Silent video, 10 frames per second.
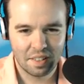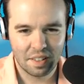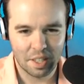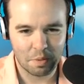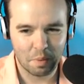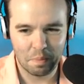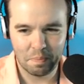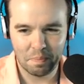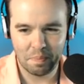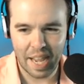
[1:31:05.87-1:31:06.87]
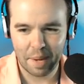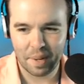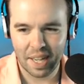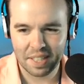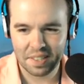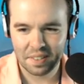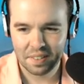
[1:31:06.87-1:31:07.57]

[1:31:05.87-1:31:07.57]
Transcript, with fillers: Because we're bad bots.